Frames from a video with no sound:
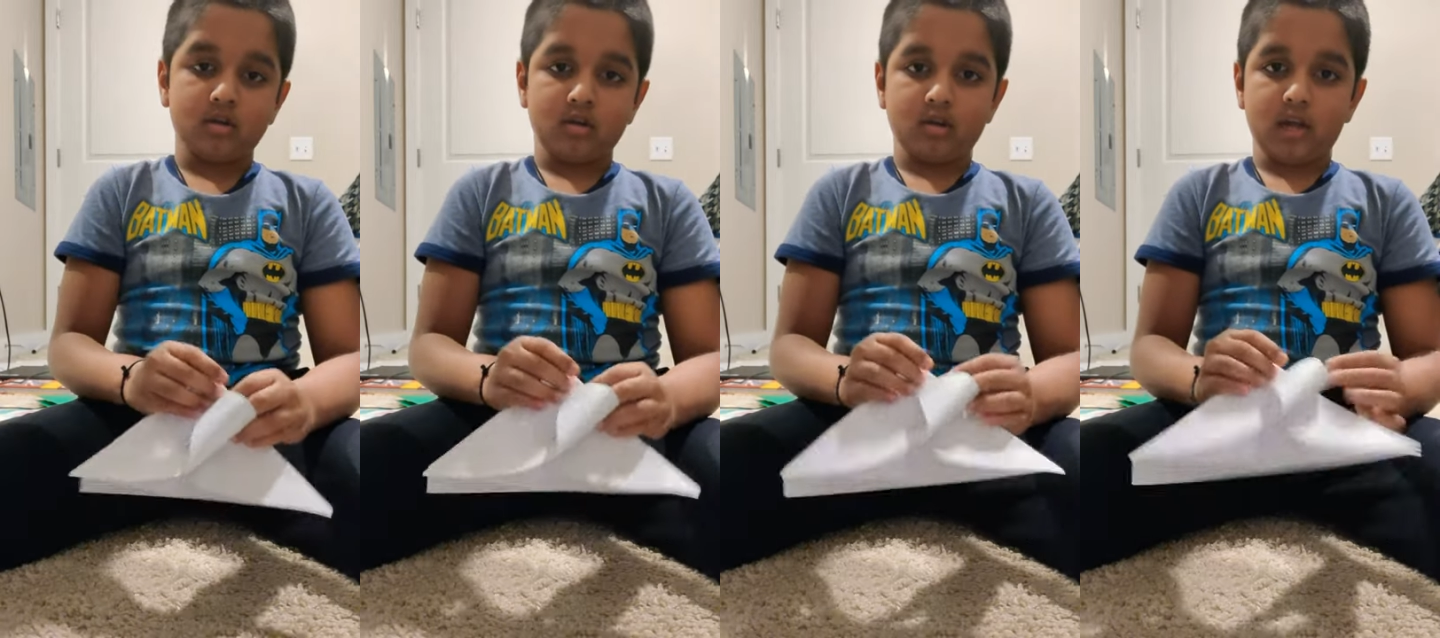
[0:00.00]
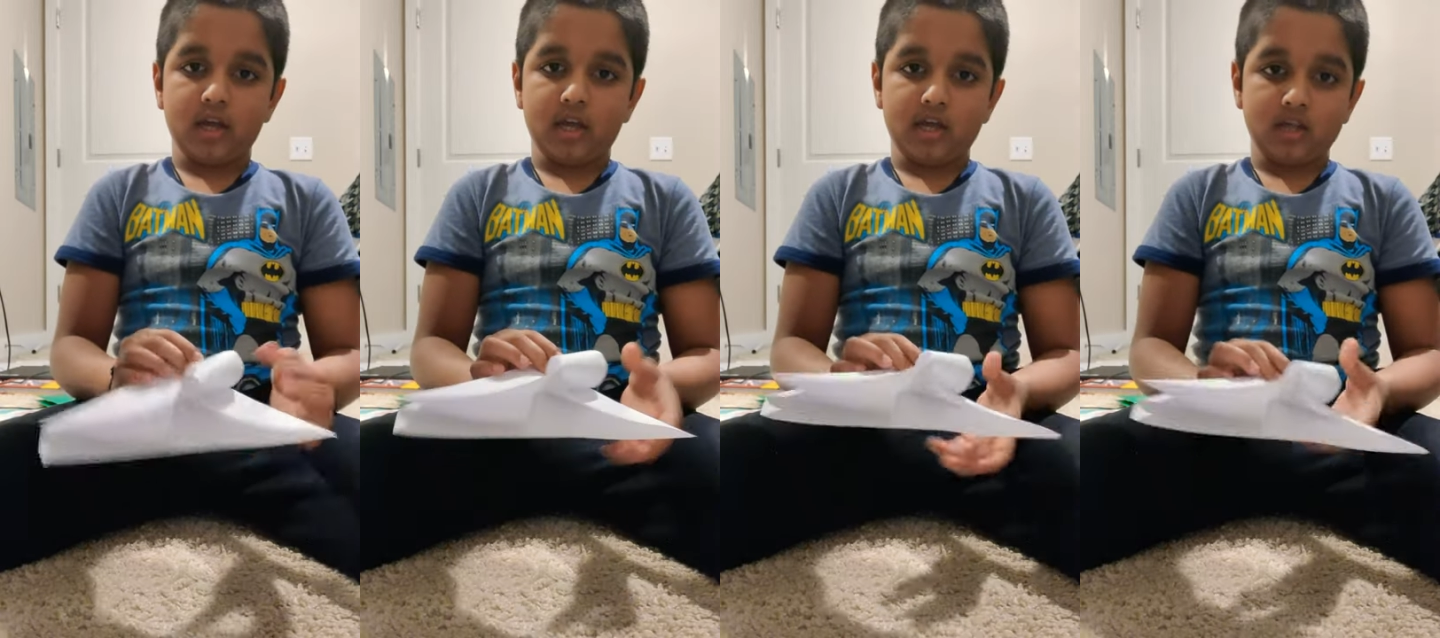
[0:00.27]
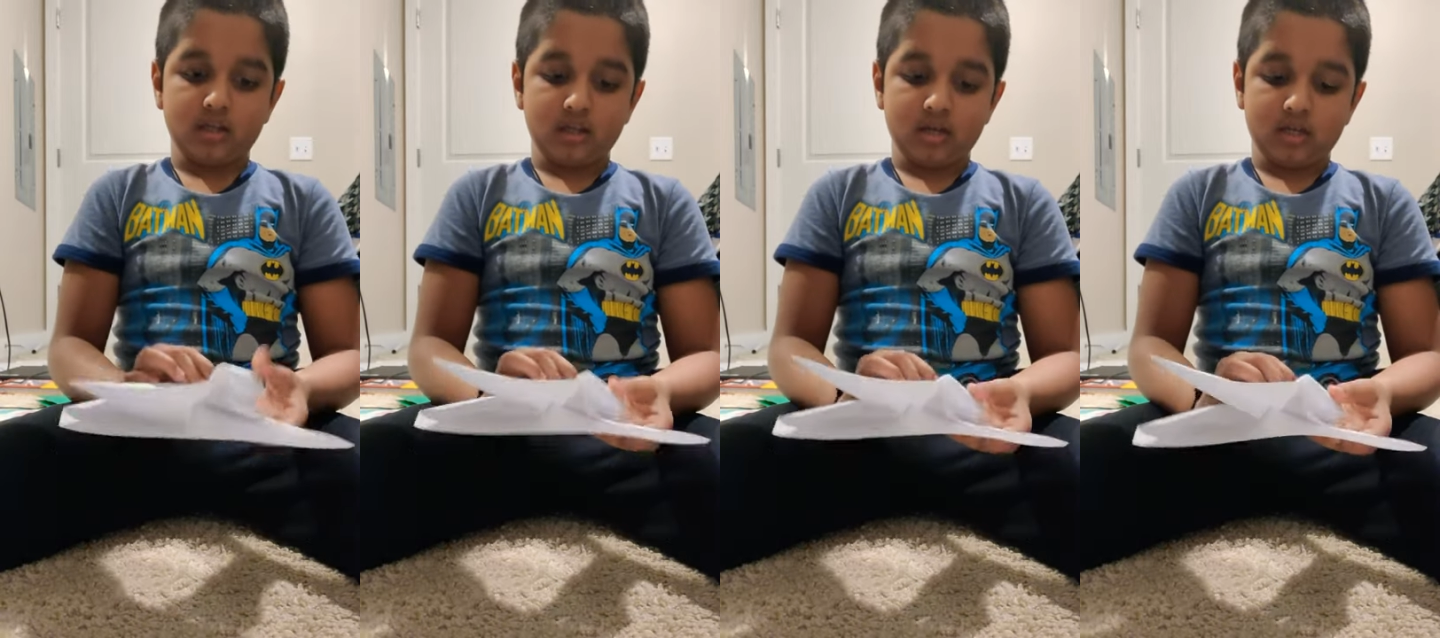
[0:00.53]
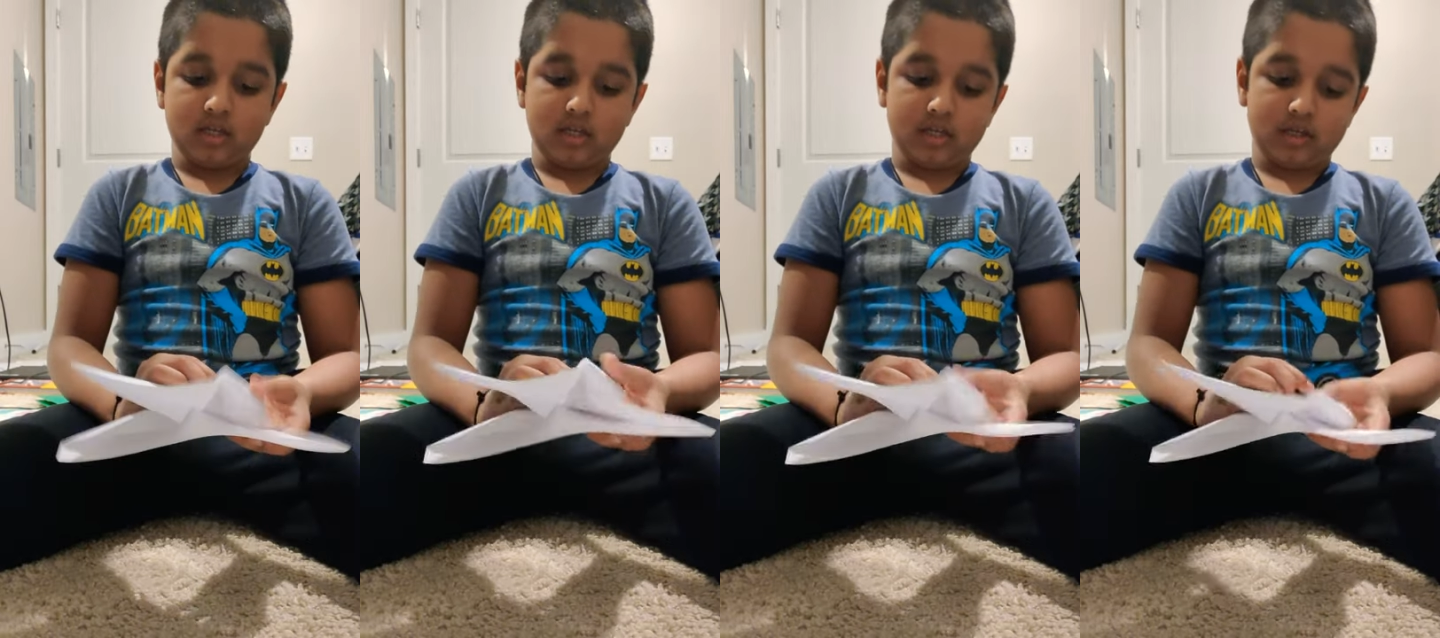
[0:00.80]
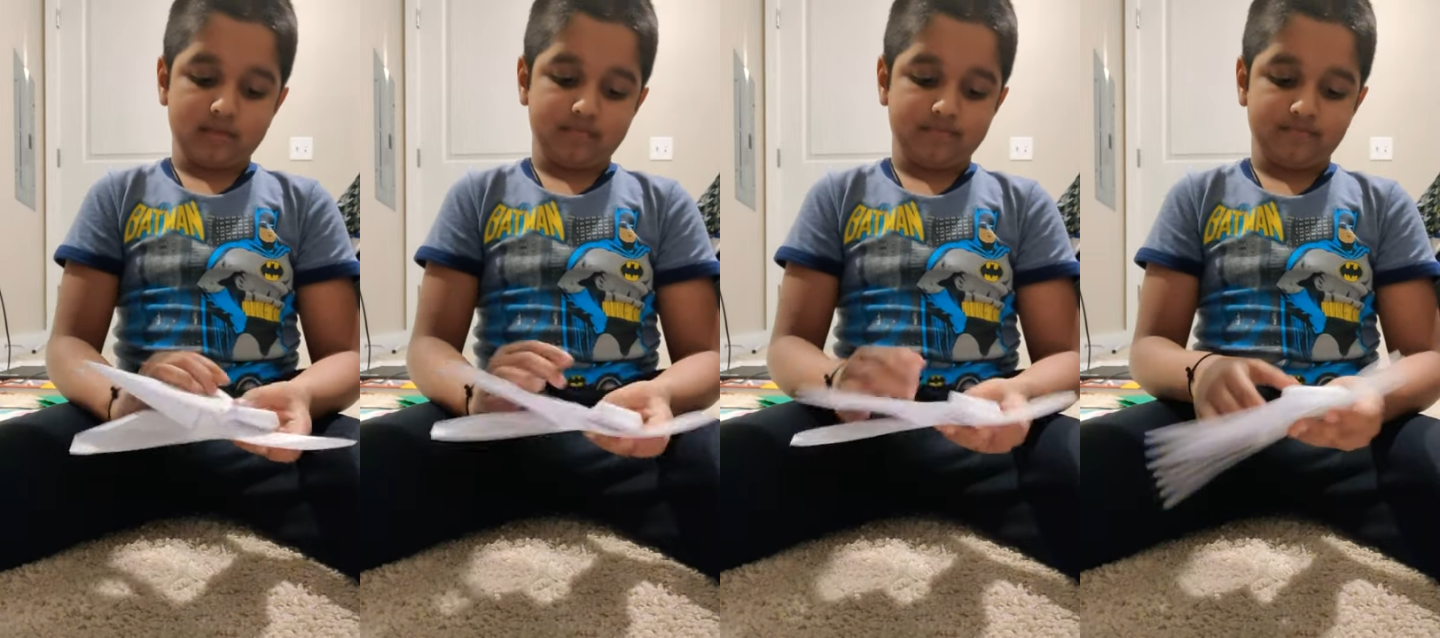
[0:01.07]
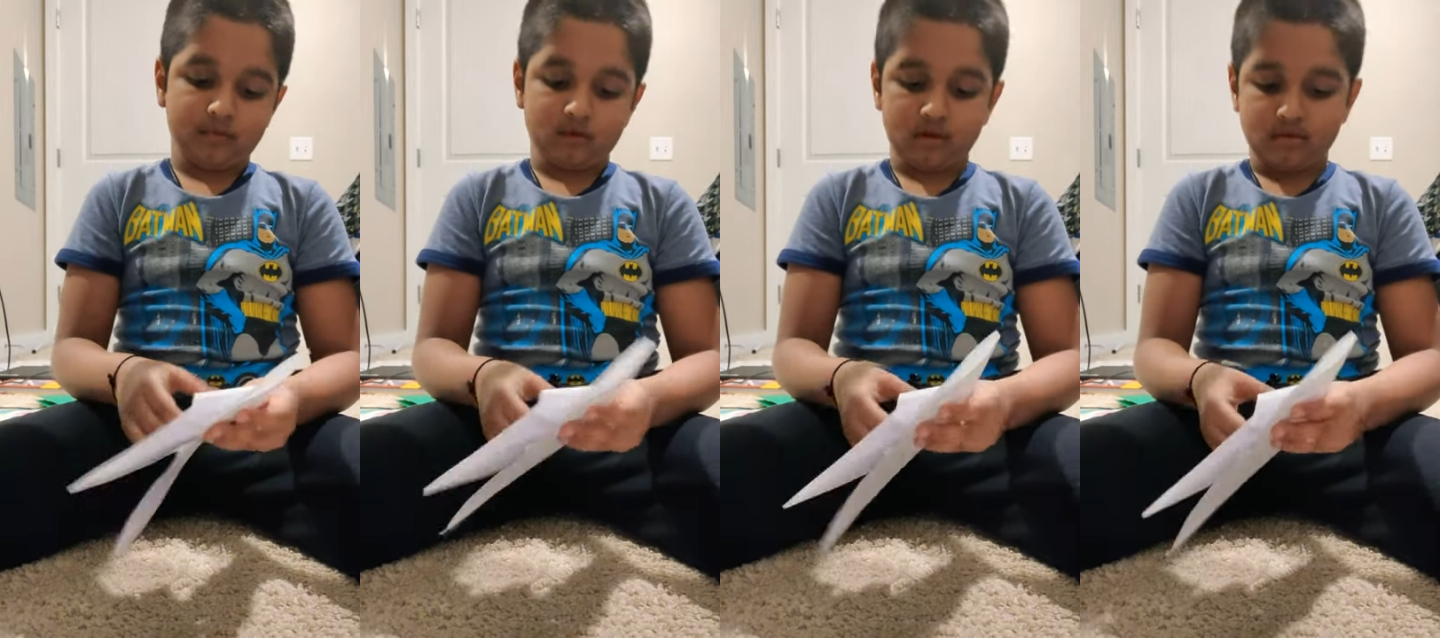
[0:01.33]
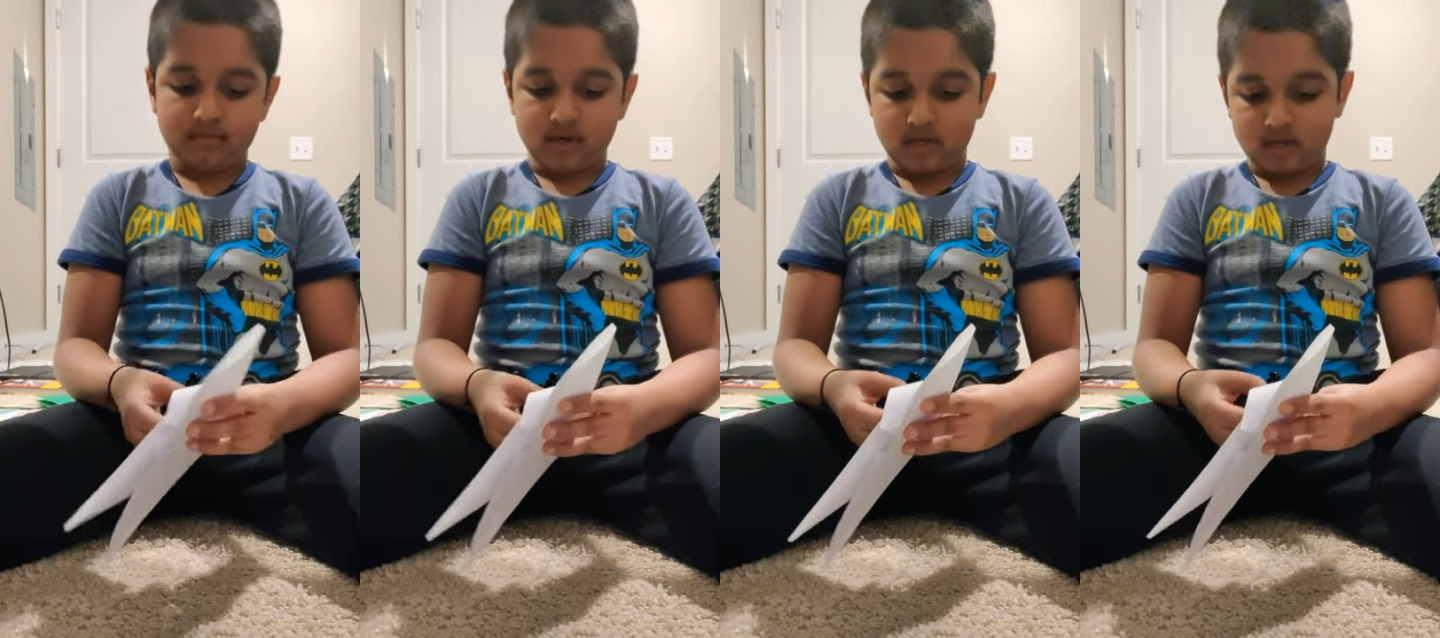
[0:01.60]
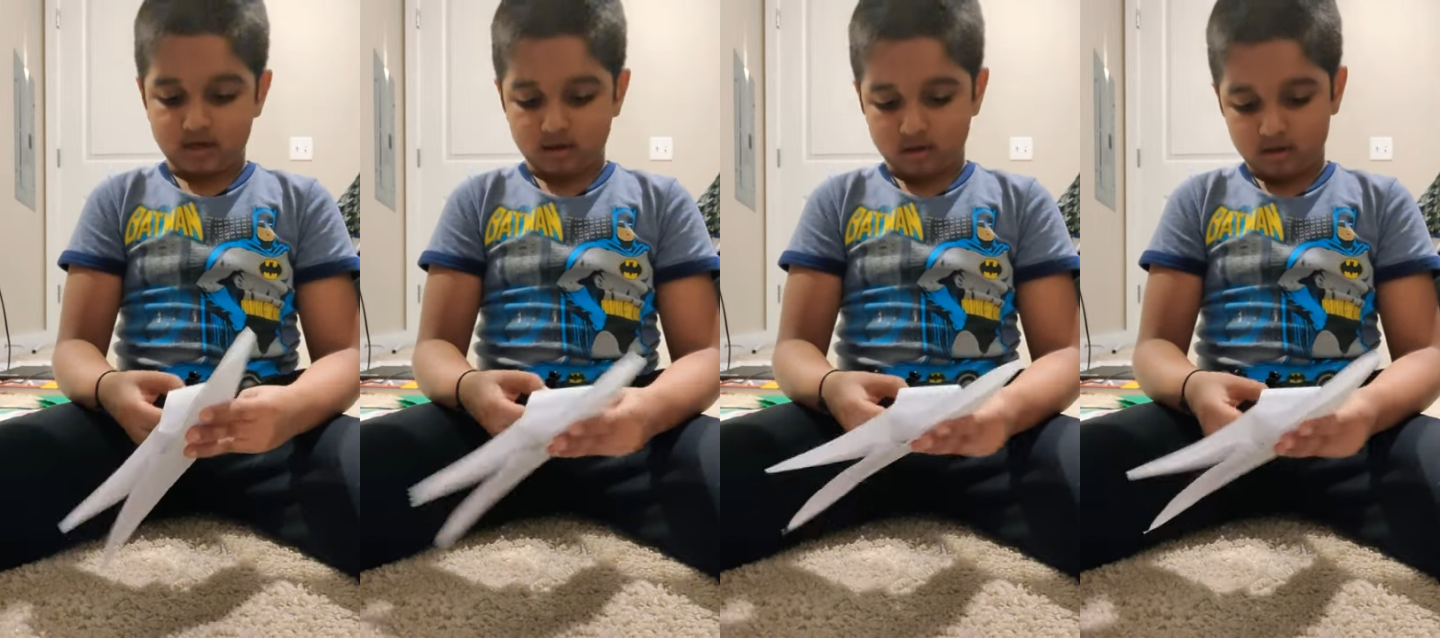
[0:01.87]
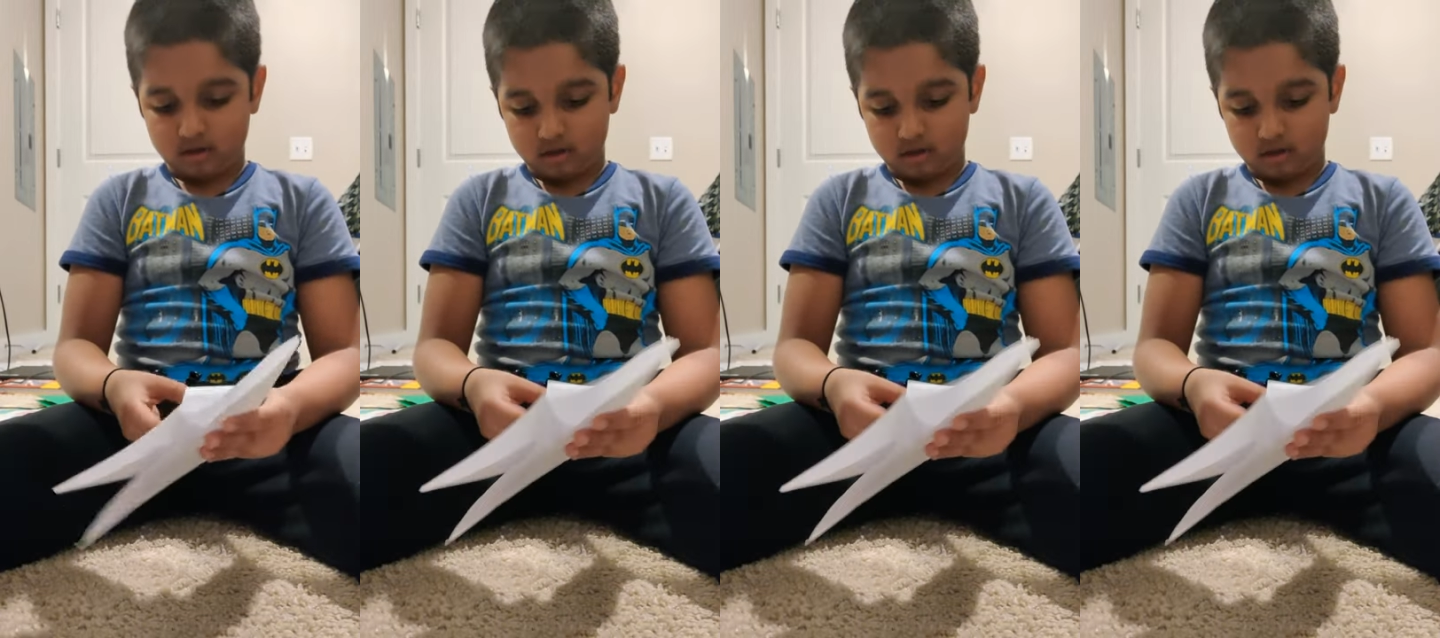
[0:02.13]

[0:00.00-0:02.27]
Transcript: like this. Okay?